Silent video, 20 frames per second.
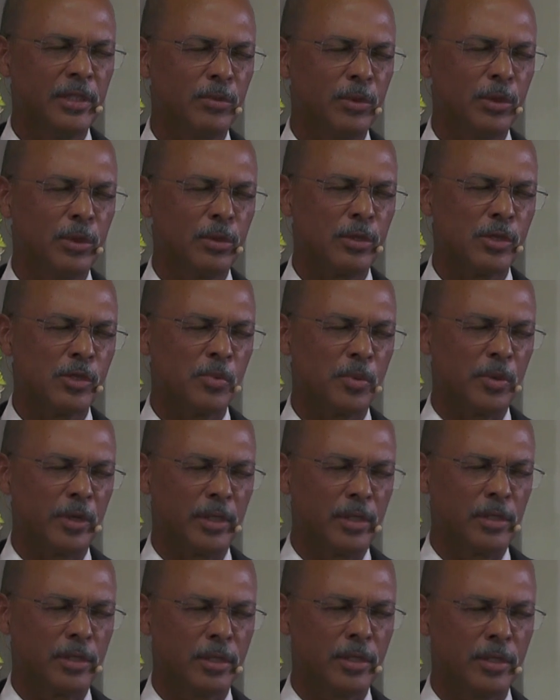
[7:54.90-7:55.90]
with your
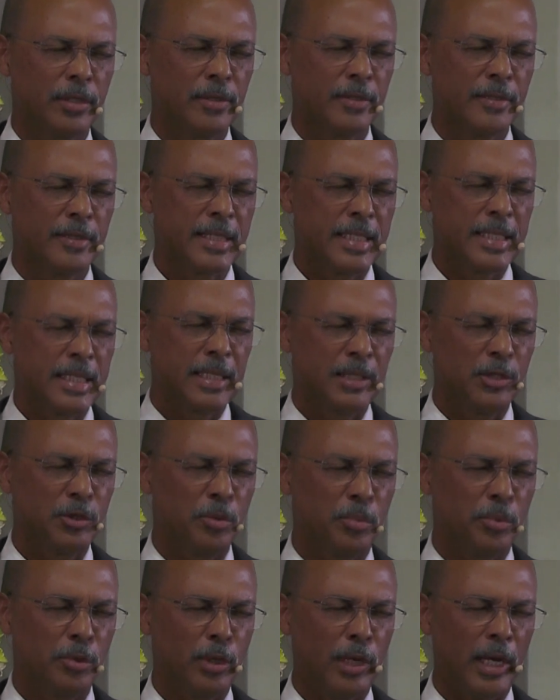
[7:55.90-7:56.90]
spirit, to
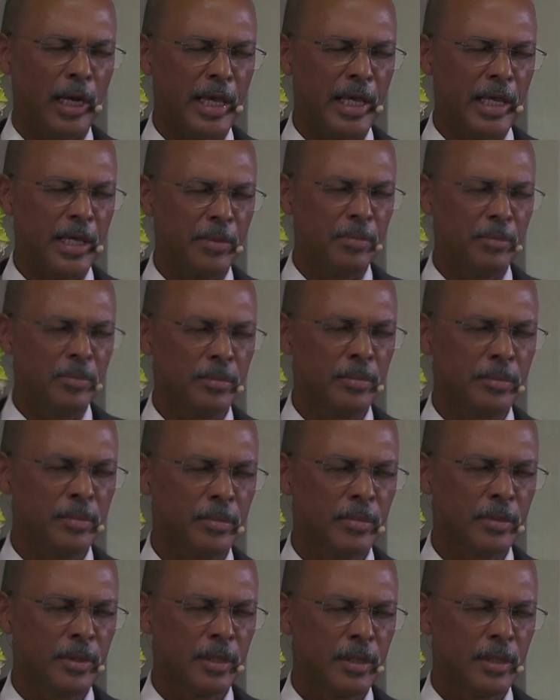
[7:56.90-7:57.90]
proclaim
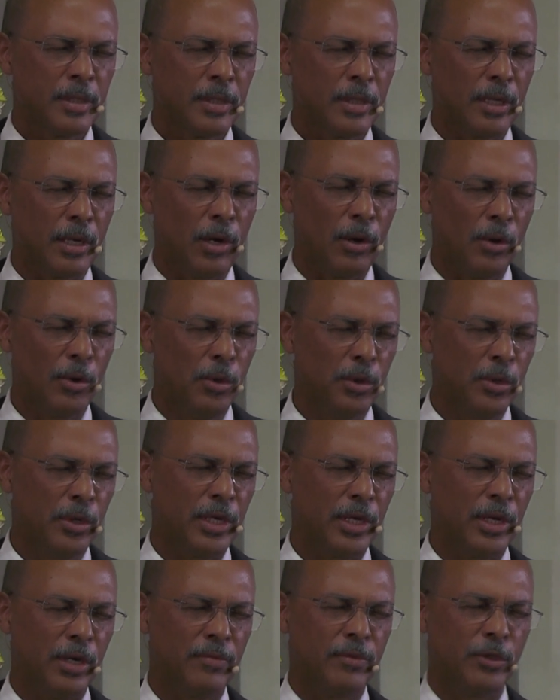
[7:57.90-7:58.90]
the
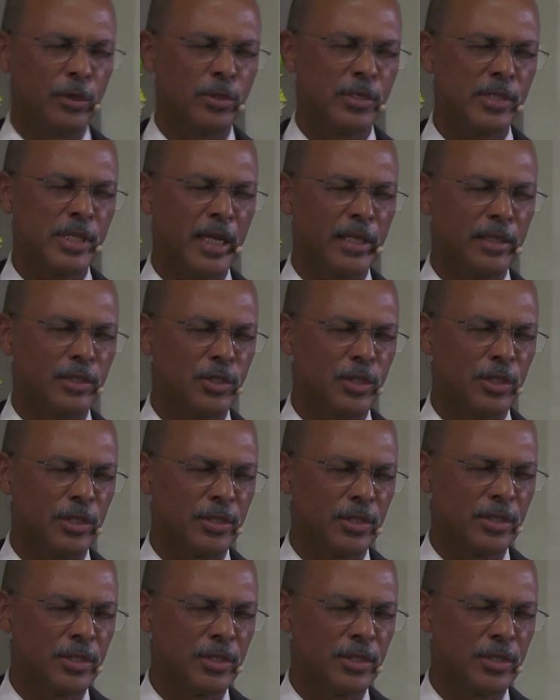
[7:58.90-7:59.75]
glory of your Son, Jesus